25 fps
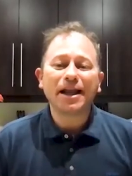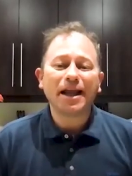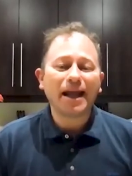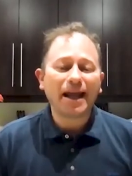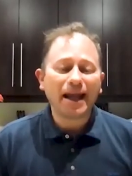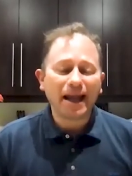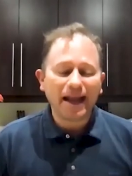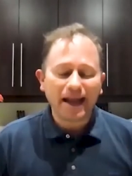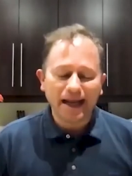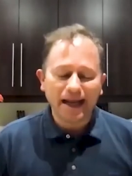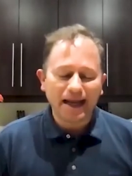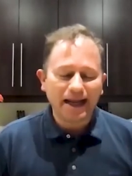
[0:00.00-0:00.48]

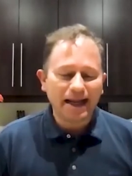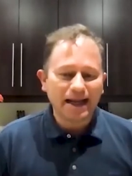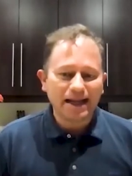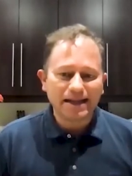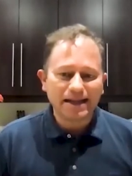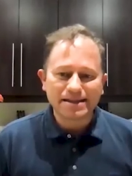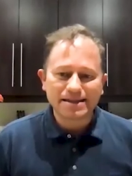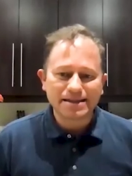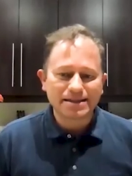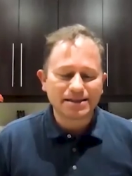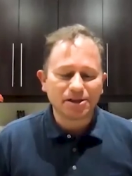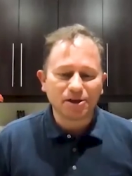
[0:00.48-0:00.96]

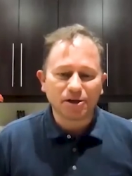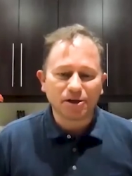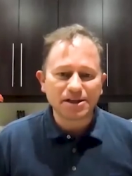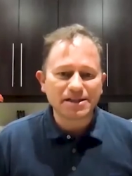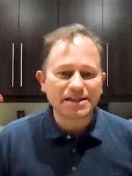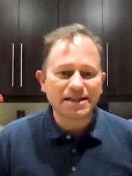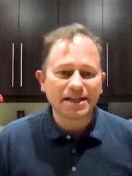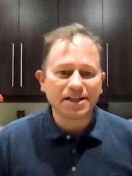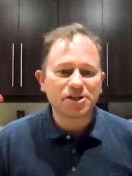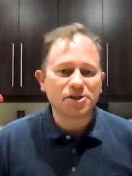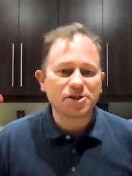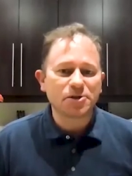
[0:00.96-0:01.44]
it's not a
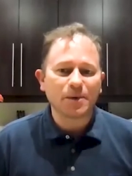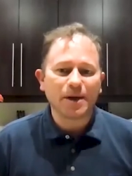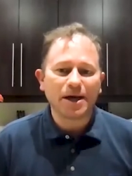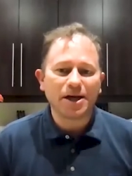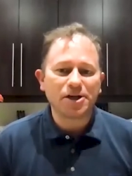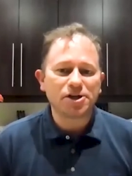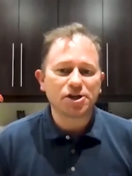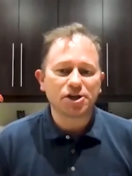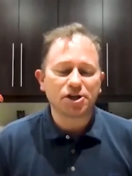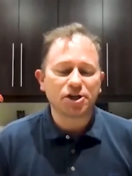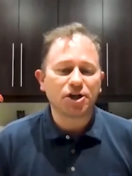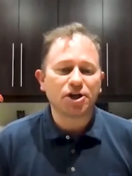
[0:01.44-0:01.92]

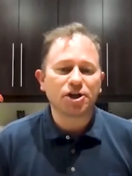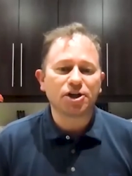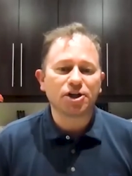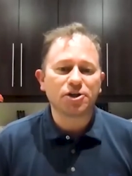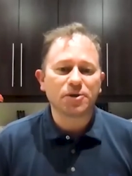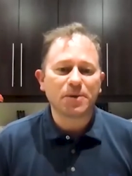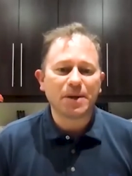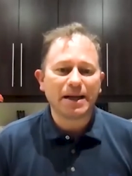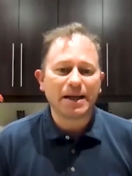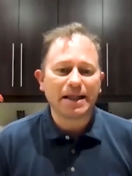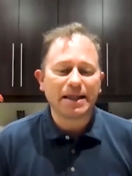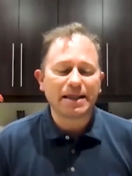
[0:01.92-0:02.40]
situation you could
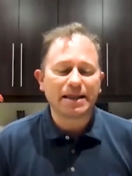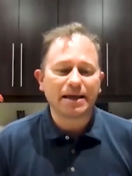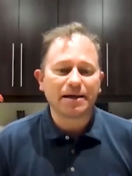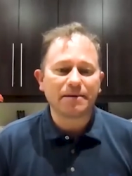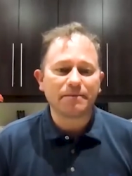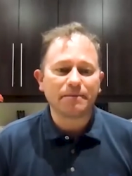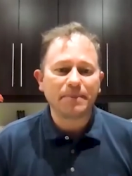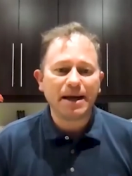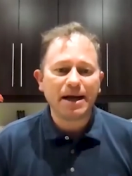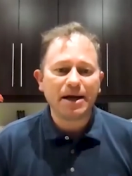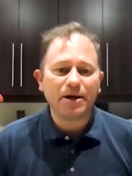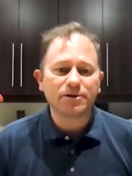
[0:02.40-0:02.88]
do anything
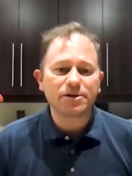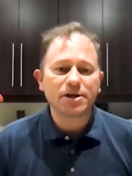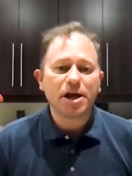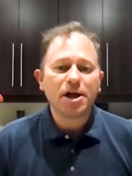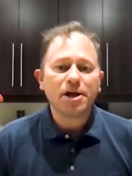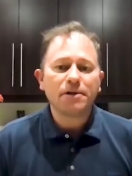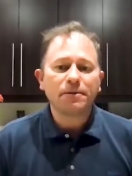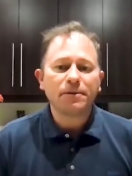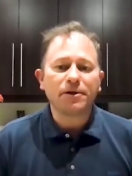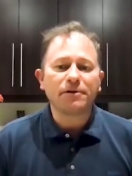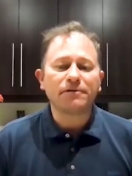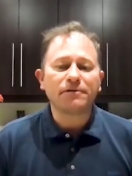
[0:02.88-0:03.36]
about.
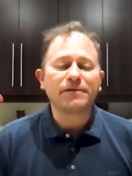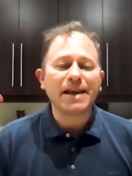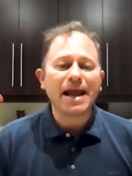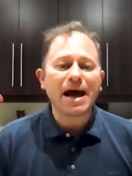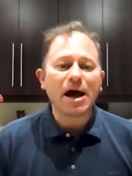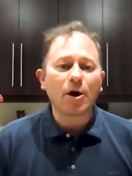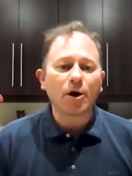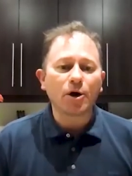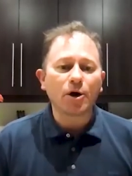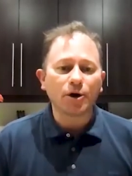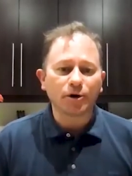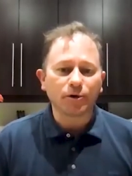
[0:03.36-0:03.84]
You've
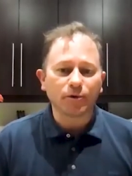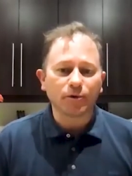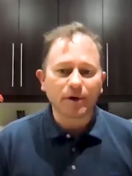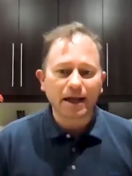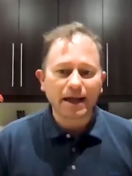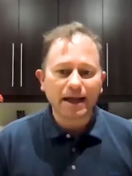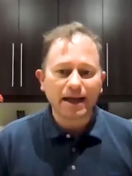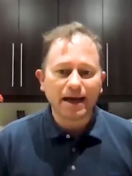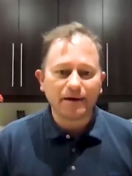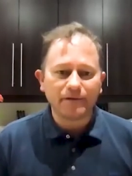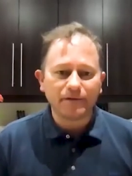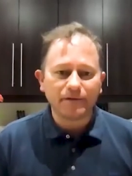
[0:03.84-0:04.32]
now got to
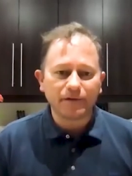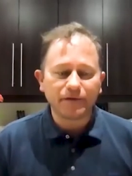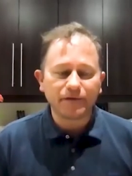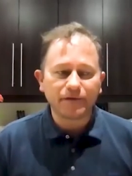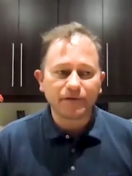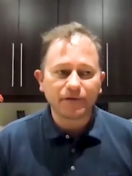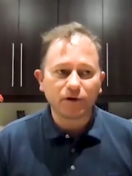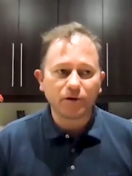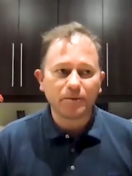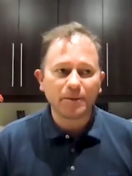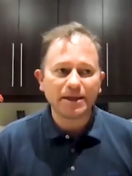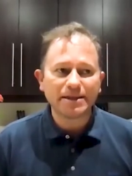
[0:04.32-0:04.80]
recover
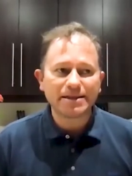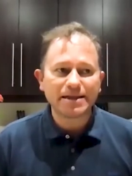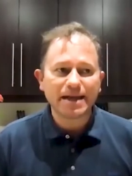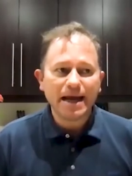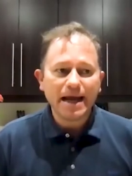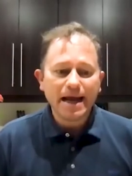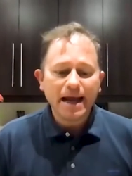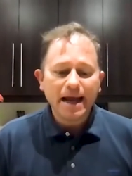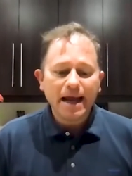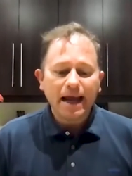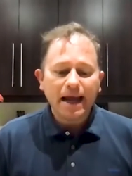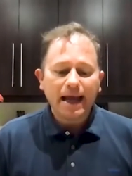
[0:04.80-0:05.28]
from it.
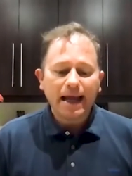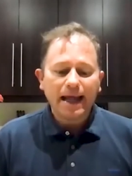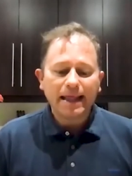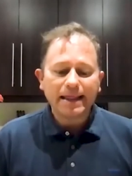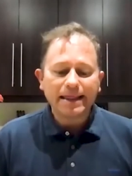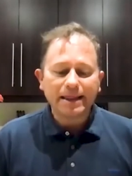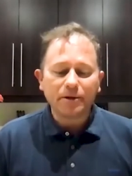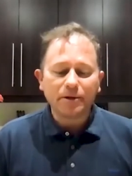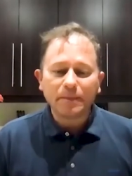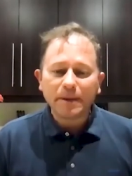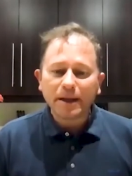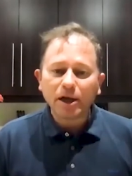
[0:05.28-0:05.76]

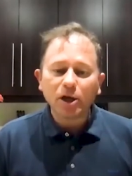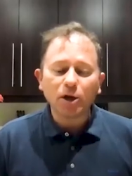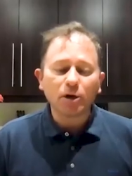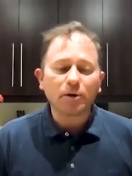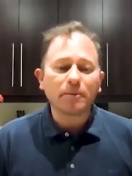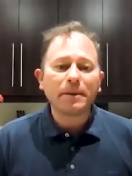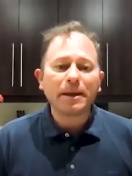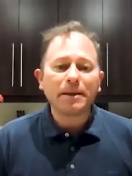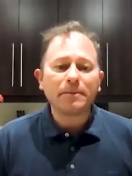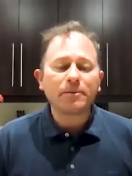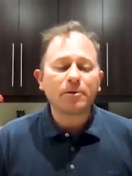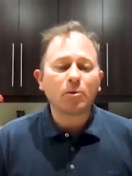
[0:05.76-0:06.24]
There'll be a lot of
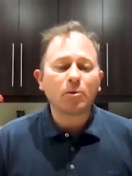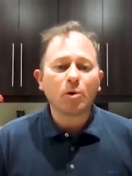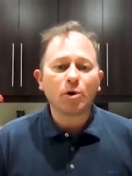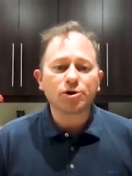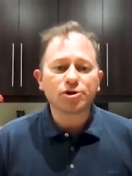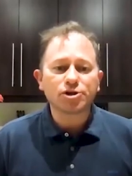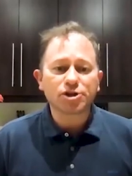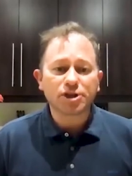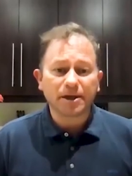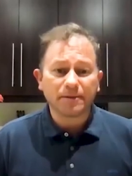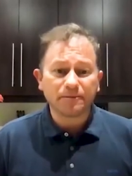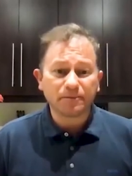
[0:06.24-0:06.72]
people
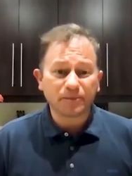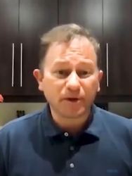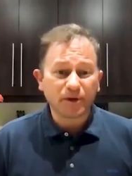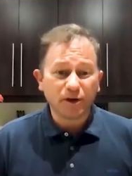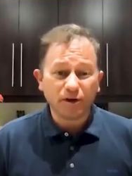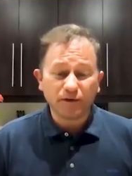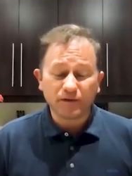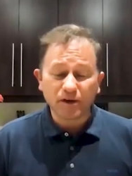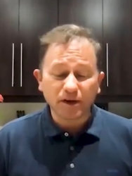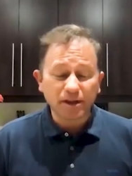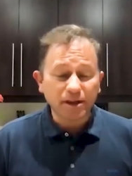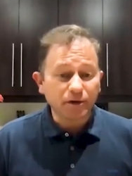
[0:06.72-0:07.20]
watching
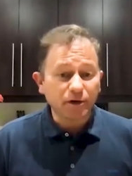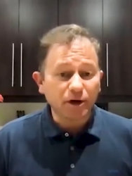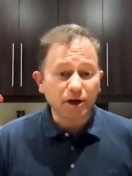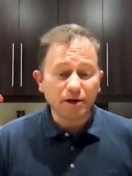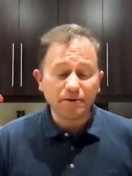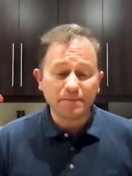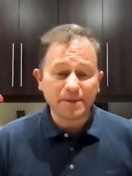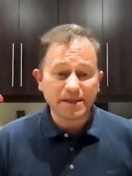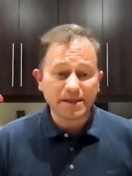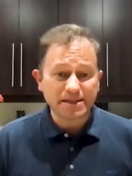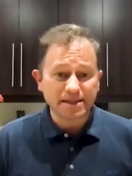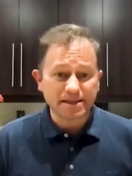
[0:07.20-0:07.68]
who've got their
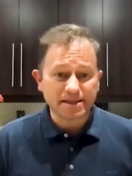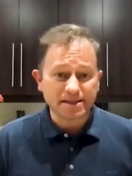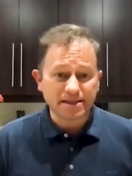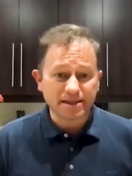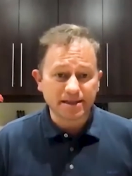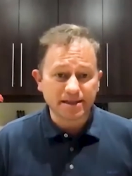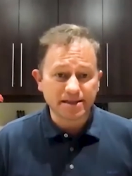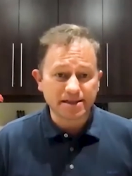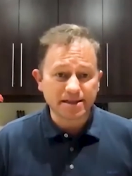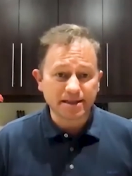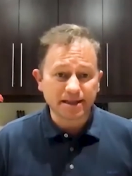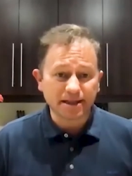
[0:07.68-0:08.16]
own
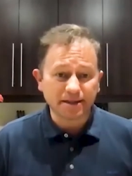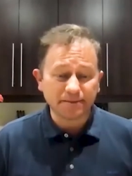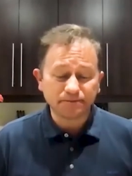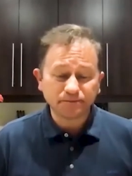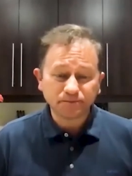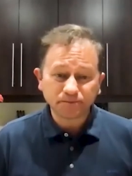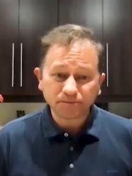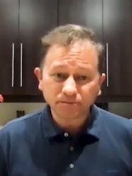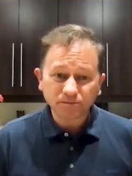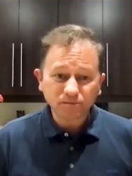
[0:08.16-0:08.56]
businesses that